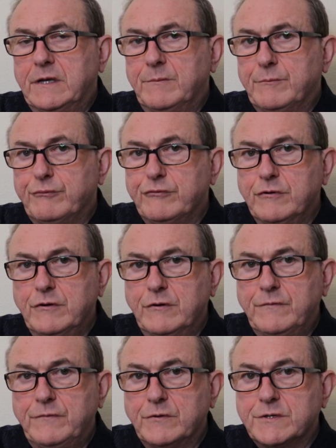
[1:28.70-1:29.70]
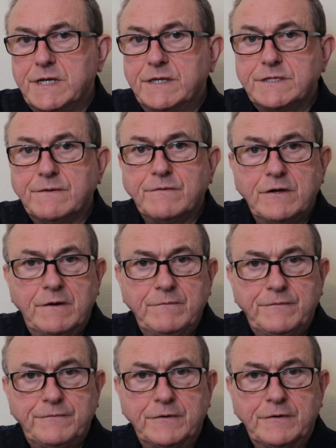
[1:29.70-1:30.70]
improve your sense of
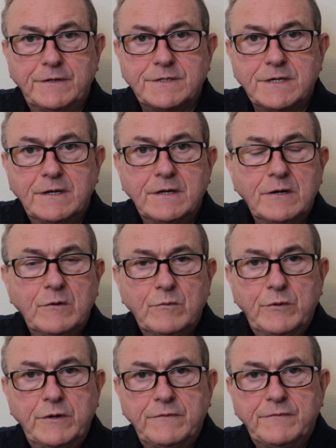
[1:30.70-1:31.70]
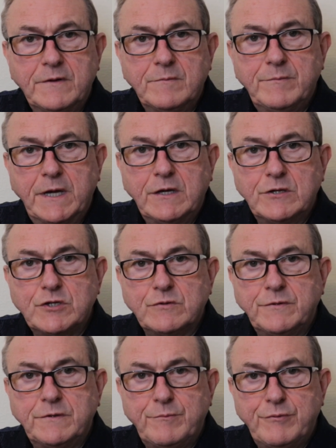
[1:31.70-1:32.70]
comfort with making
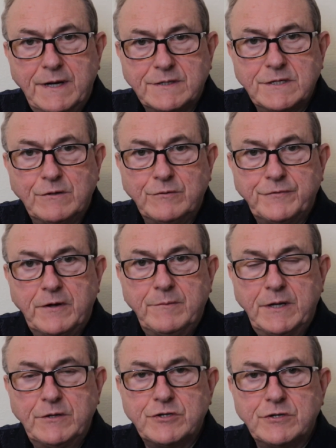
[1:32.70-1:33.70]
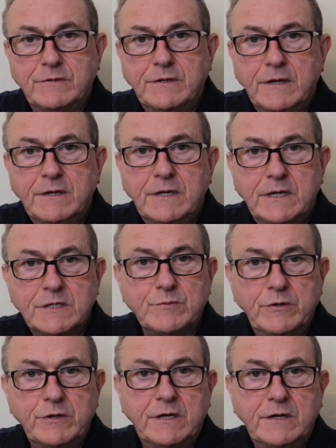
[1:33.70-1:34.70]
sure the practical dimension is
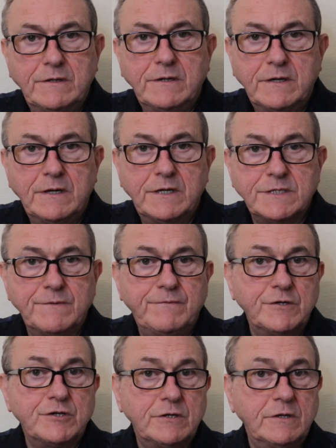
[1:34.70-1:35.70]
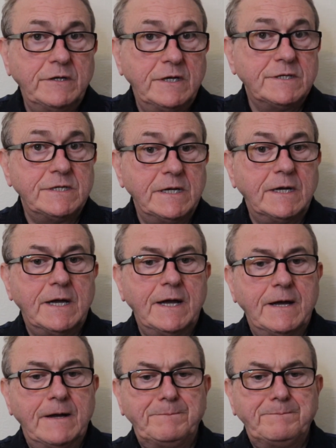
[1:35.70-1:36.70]
working as efficiently as it
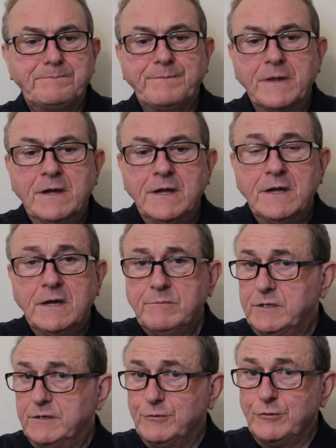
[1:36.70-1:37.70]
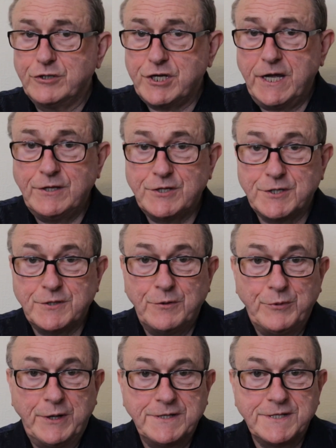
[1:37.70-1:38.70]
can. But it all changes
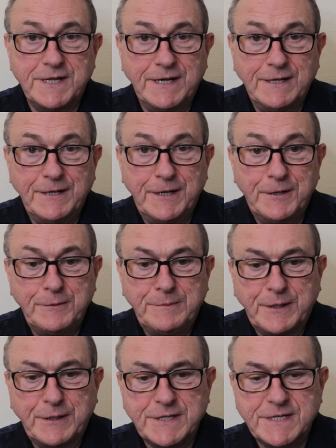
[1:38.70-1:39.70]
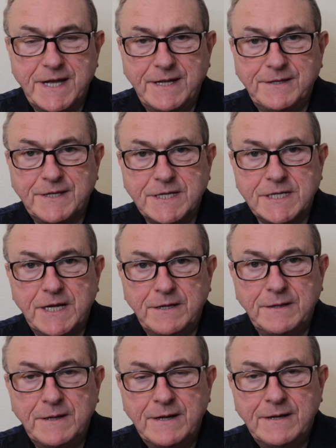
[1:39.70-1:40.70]
on Wednesday, Leo, because then the
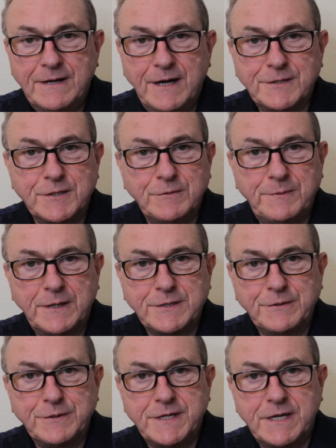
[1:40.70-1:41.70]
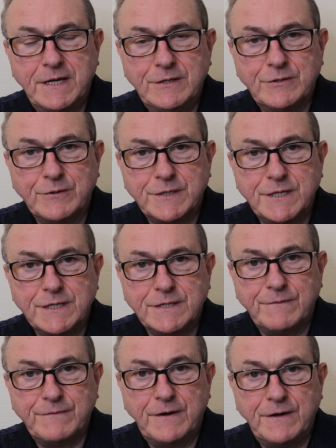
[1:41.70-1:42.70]
Sun hustle bustles into your
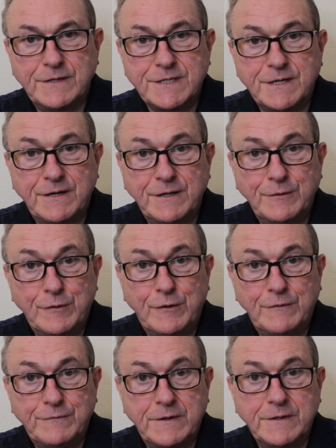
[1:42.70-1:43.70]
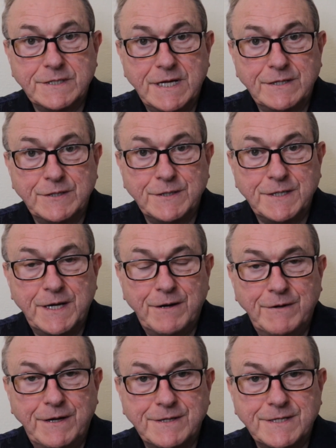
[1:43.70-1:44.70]
sister fire sign of
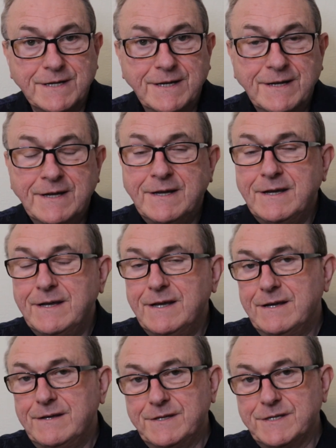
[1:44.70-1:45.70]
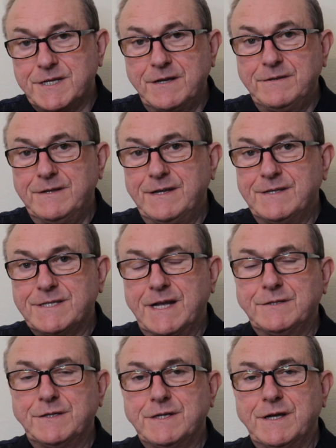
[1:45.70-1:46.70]
Sagittarius. The Sun in
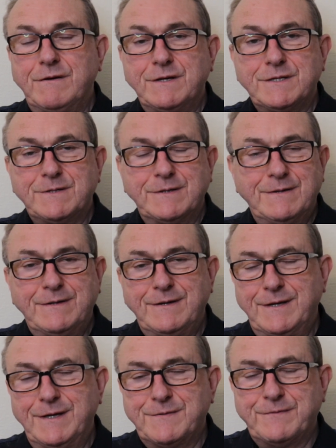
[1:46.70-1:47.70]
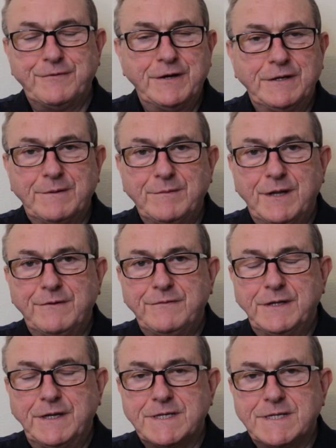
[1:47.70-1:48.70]
Sagittarius is freedom
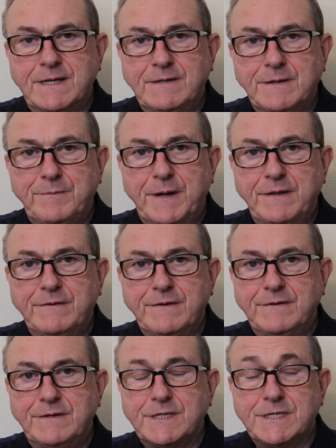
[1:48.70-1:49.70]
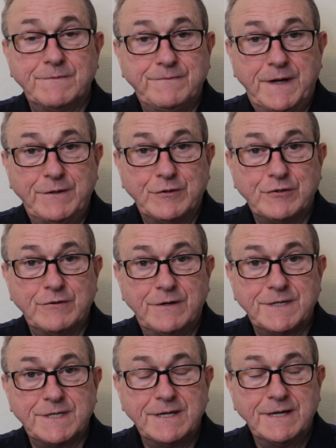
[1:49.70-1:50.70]
loving, it's independent, it's
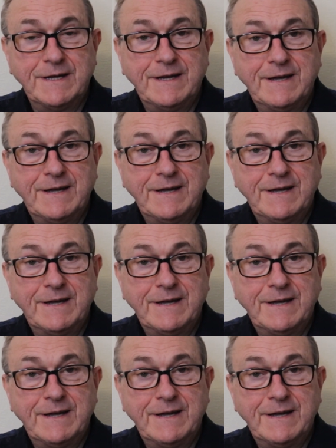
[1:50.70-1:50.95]
adventurous,